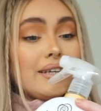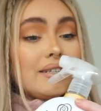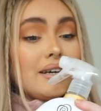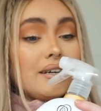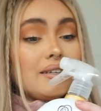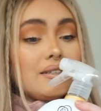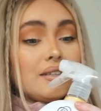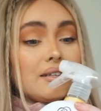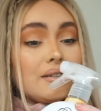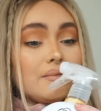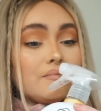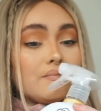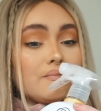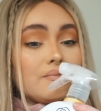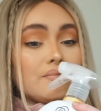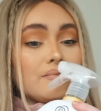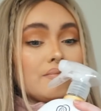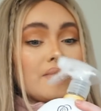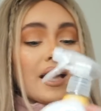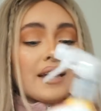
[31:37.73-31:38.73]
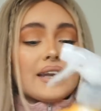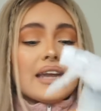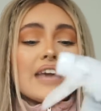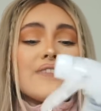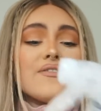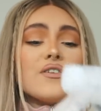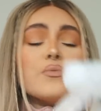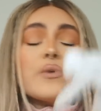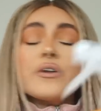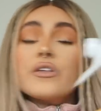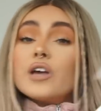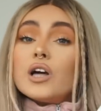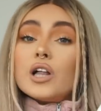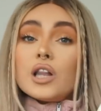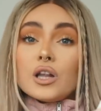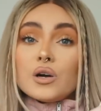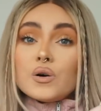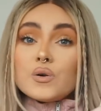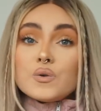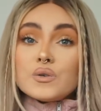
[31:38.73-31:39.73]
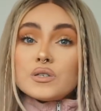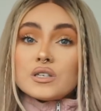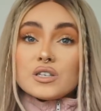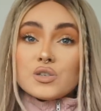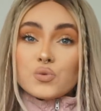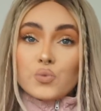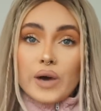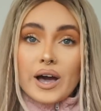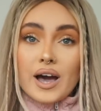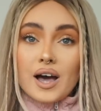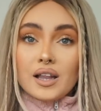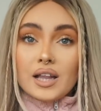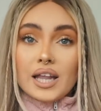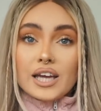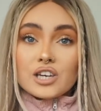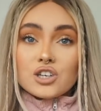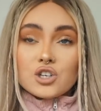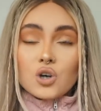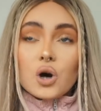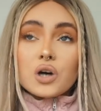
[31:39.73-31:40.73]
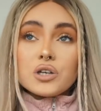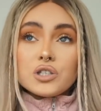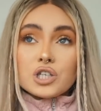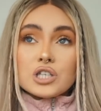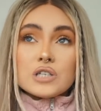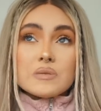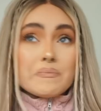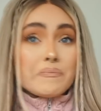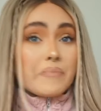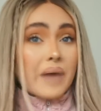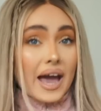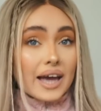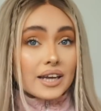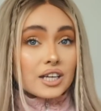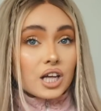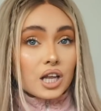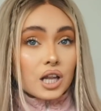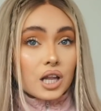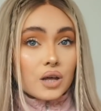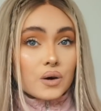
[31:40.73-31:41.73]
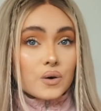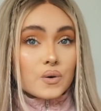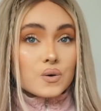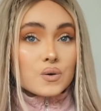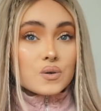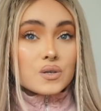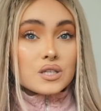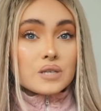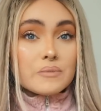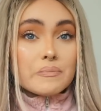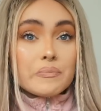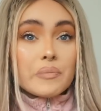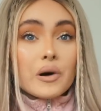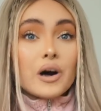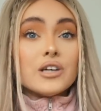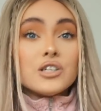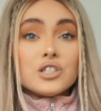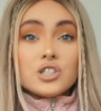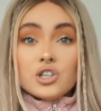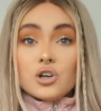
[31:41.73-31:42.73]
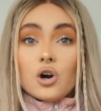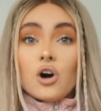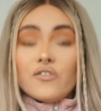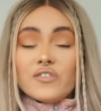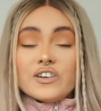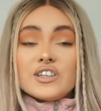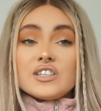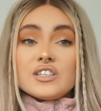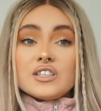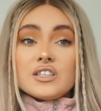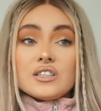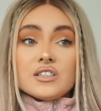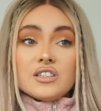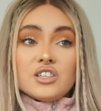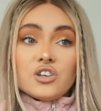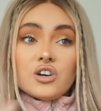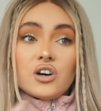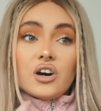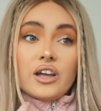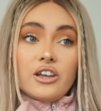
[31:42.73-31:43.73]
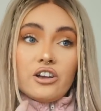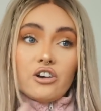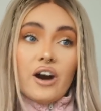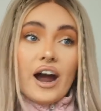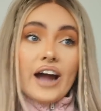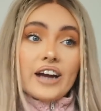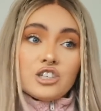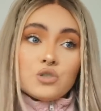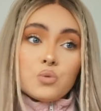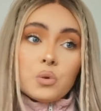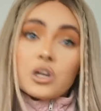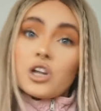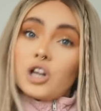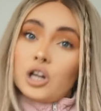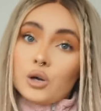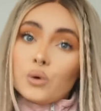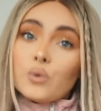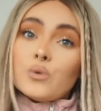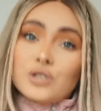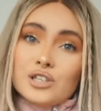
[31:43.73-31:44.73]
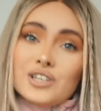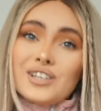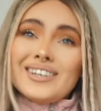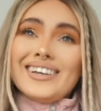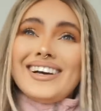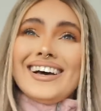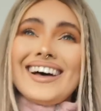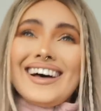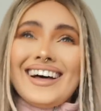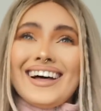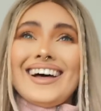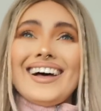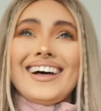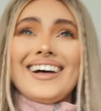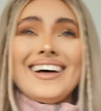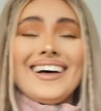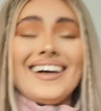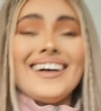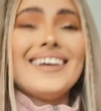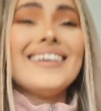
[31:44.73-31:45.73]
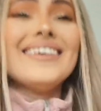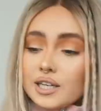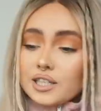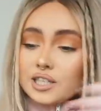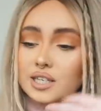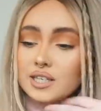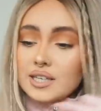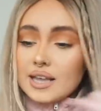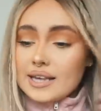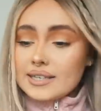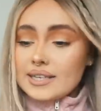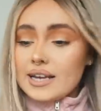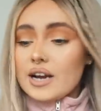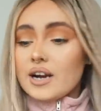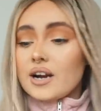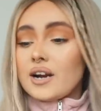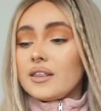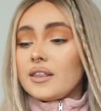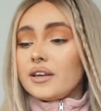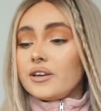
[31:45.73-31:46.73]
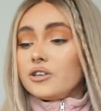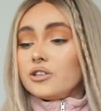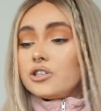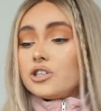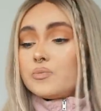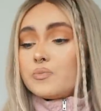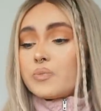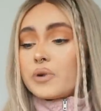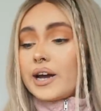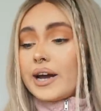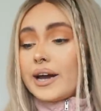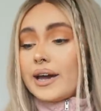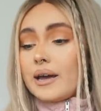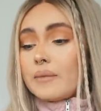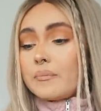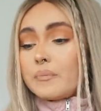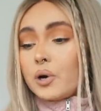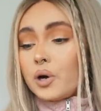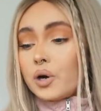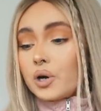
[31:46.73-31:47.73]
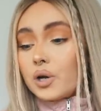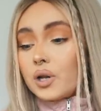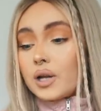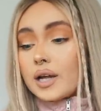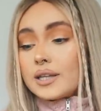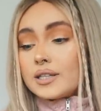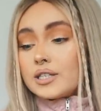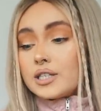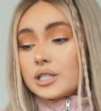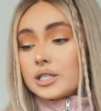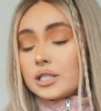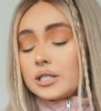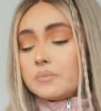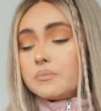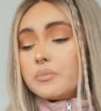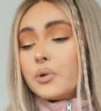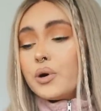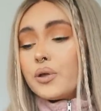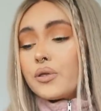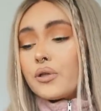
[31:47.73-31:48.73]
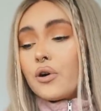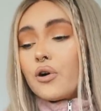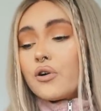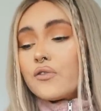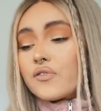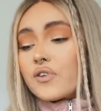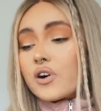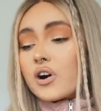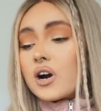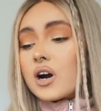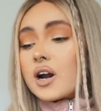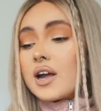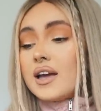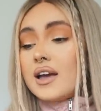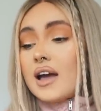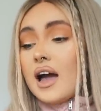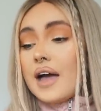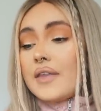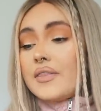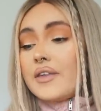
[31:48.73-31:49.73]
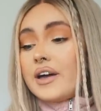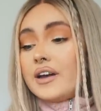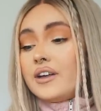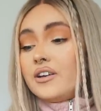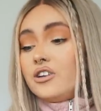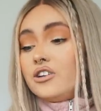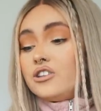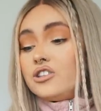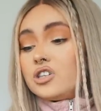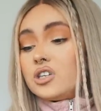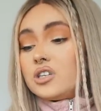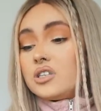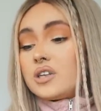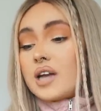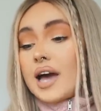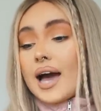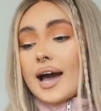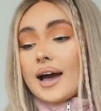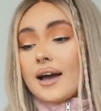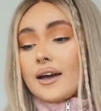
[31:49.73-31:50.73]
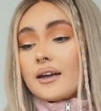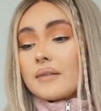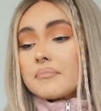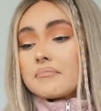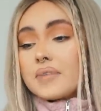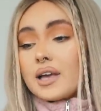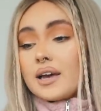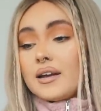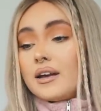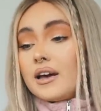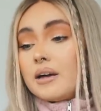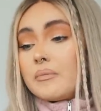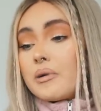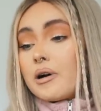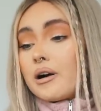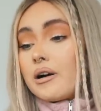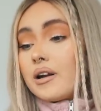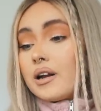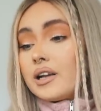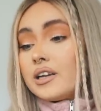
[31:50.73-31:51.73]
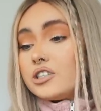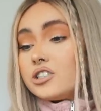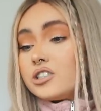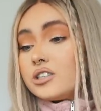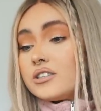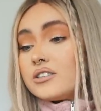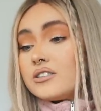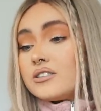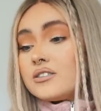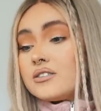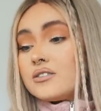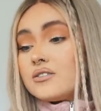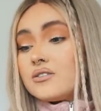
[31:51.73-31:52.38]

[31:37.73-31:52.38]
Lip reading: actually. And even with clothes as well, like not just bed clothes, but your office, your actual clothes. It just says here that you spray, pull and smooth over, and then you just hang and it apparently just